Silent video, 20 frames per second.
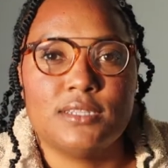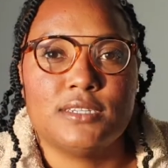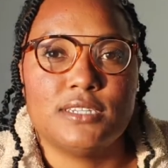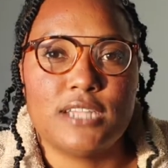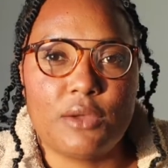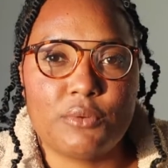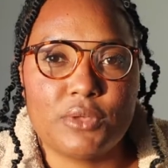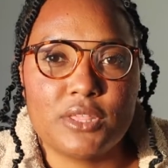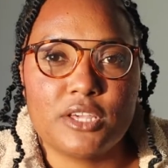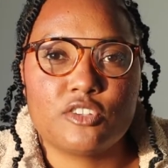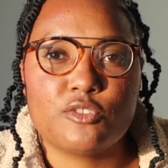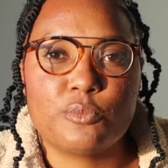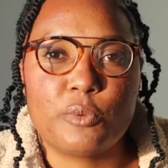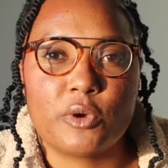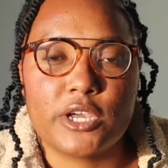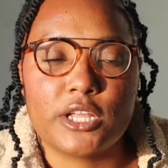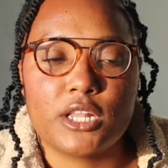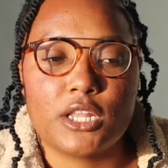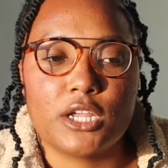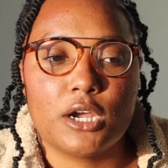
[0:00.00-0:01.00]
Not really a
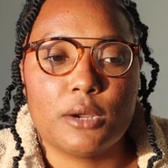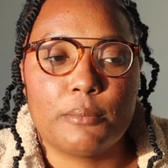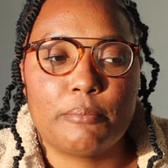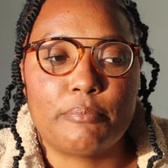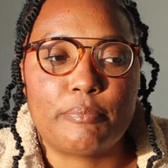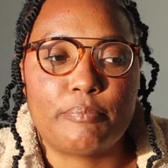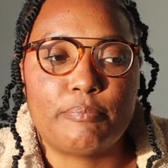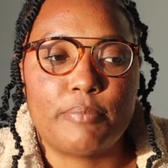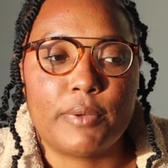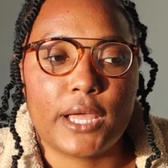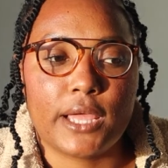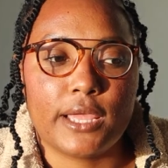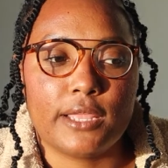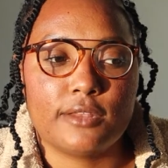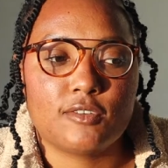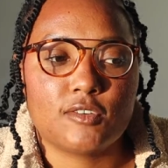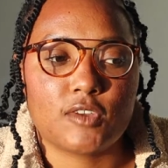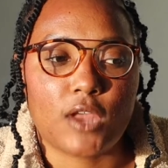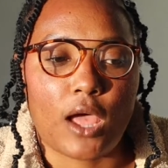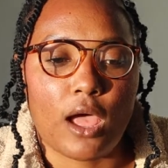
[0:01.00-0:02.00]
spoiler,
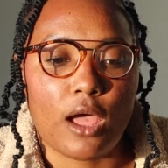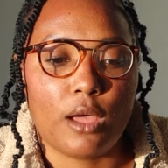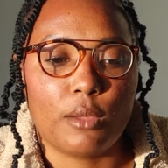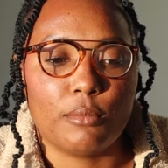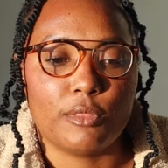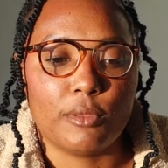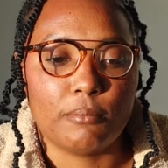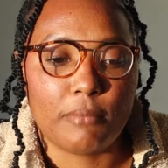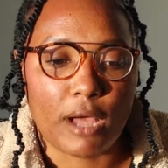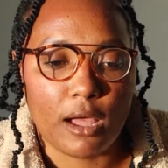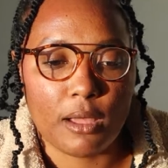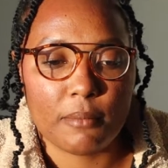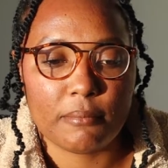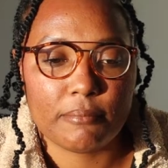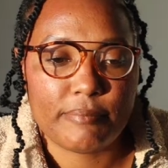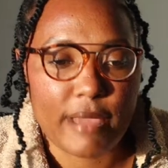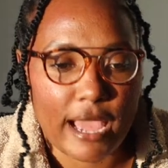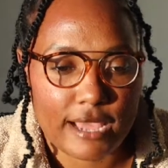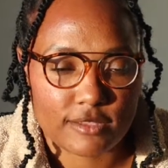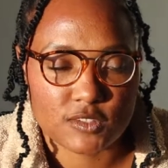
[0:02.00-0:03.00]
but the
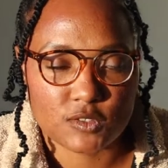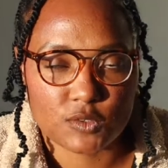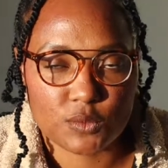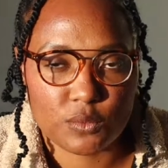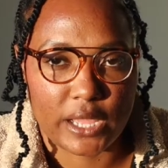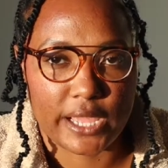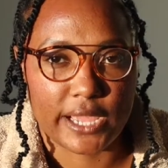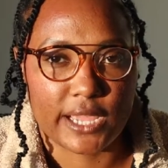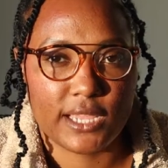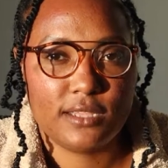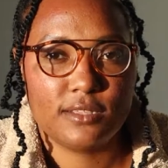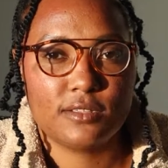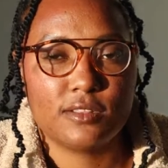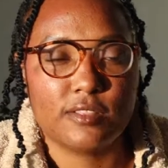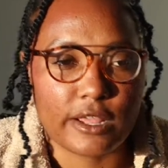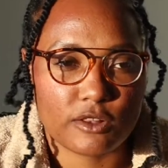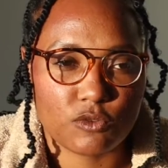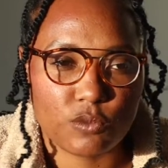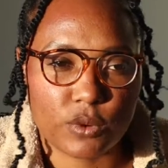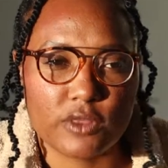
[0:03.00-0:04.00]
mom passes away.
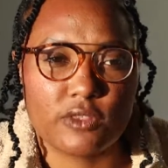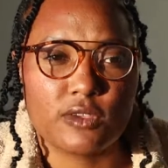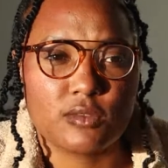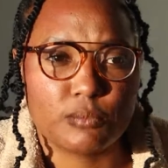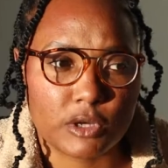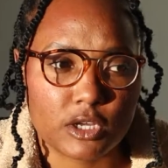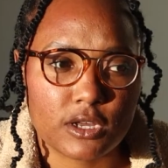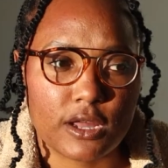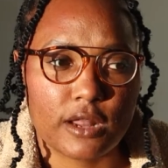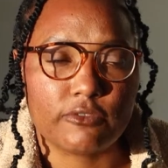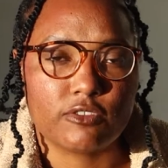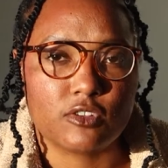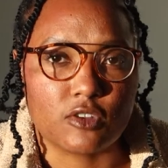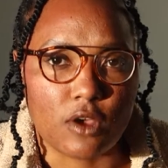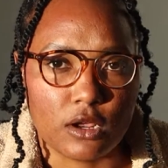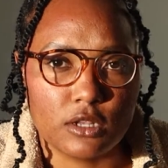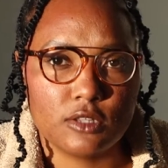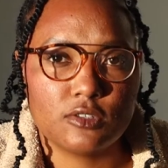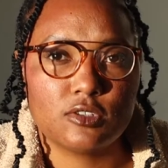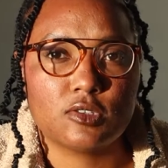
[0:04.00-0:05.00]
That's where this book kind of
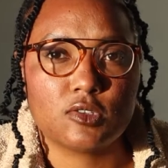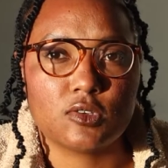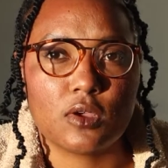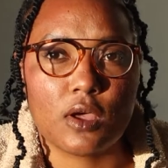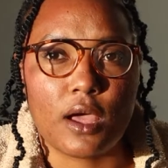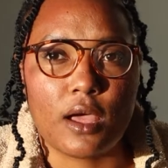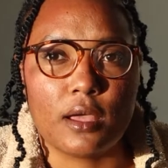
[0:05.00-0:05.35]
starts.